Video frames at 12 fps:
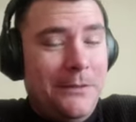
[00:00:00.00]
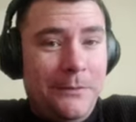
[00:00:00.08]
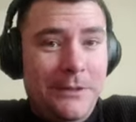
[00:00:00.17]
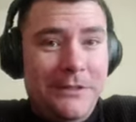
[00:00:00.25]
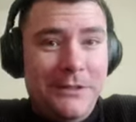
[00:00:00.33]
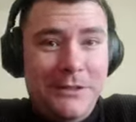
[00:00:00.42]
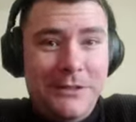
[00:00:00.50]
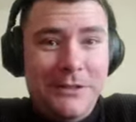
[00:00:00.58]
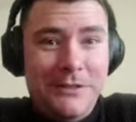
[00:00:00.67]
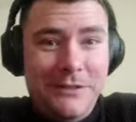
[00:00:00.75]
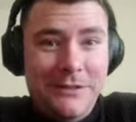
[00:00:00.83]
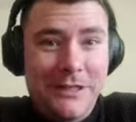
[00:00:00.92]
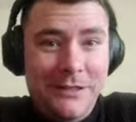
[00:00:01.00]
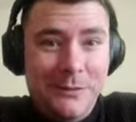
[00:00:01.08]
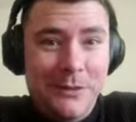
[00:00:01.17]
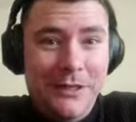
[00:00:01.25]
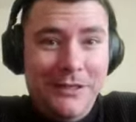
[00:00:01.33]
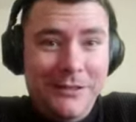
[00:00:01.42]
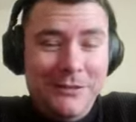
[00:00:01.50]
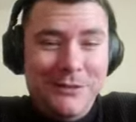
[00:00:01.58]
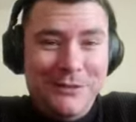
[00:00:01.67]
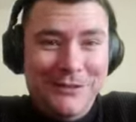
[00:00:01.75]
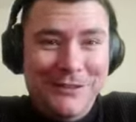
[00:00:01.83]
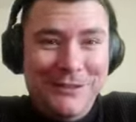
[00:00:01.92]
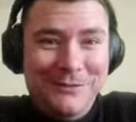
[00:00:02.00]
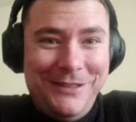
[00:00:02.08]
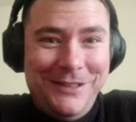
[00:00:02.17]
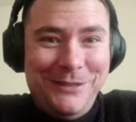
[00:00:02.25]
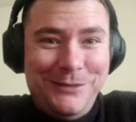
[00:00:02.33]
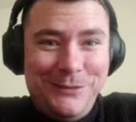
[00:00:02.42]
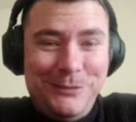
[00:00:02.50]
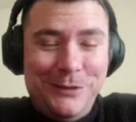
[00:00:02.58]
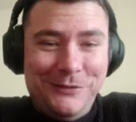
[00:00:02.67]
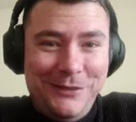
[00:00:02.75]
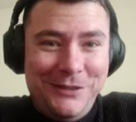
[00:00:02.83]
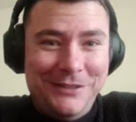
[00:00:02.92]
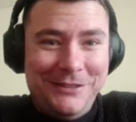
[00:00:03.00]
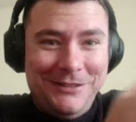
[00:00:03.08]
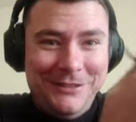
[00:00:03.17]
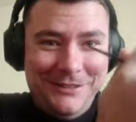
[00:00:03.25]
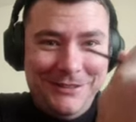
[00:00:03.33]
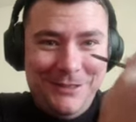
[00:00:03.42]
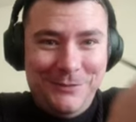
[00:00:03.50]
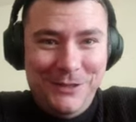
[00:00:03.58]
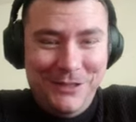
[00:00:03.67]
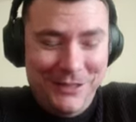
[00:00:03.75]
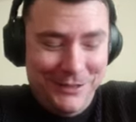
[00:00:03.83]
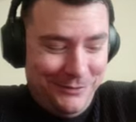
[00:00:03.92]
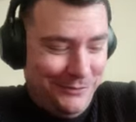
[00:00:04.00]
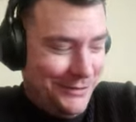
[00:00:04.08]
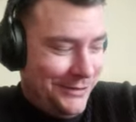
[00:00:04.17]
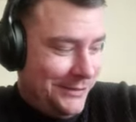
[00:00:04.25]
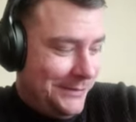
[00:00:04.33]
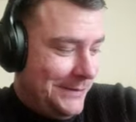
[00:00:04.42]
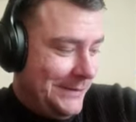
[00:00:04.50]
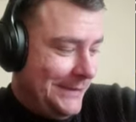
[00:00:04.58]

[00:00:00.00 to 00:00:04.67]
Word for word: which that's why you should leave that to professionals like myself you know